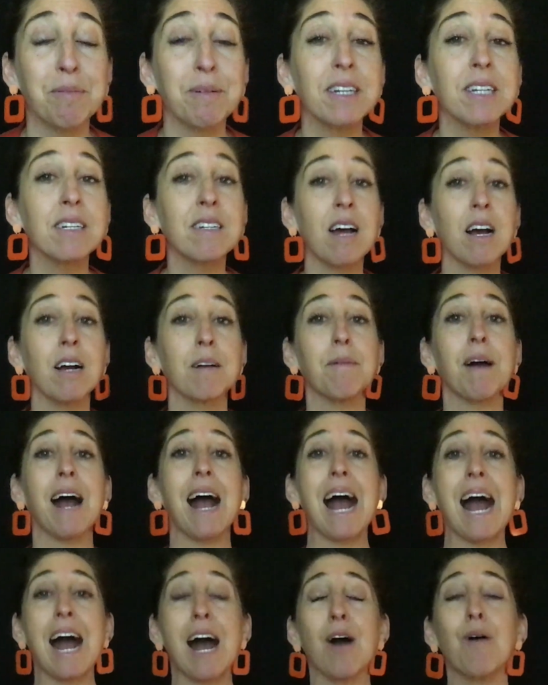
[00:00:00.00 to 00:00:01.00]
we're going to talk about
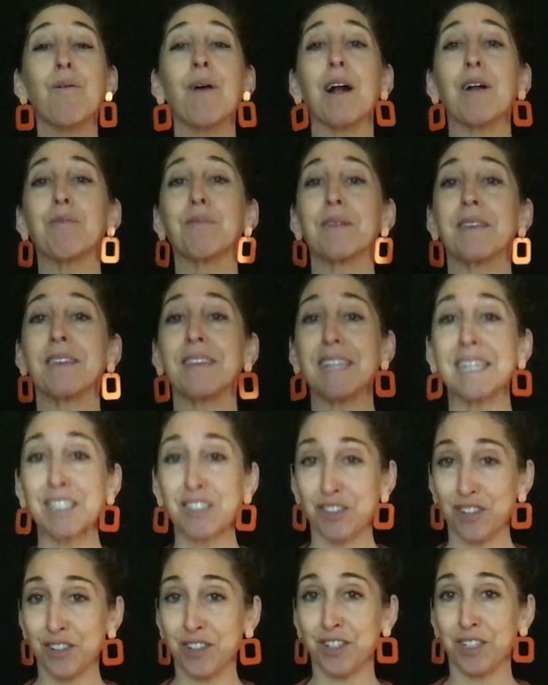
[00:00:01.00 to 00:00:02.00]
how our
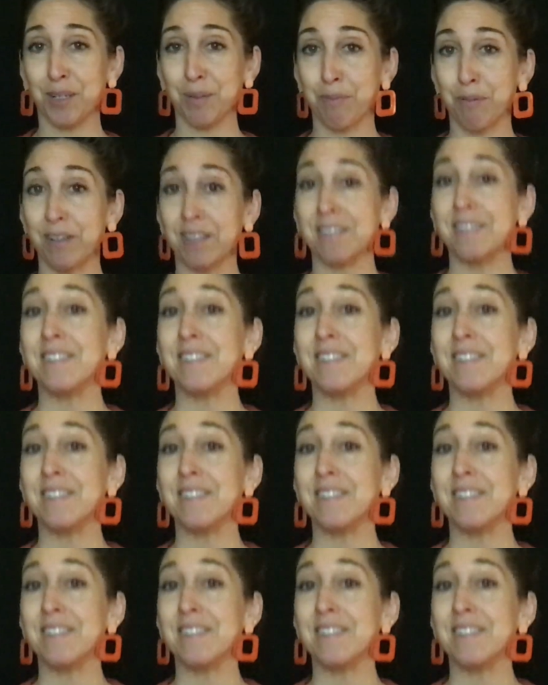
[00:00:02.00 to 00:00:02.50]
relationship with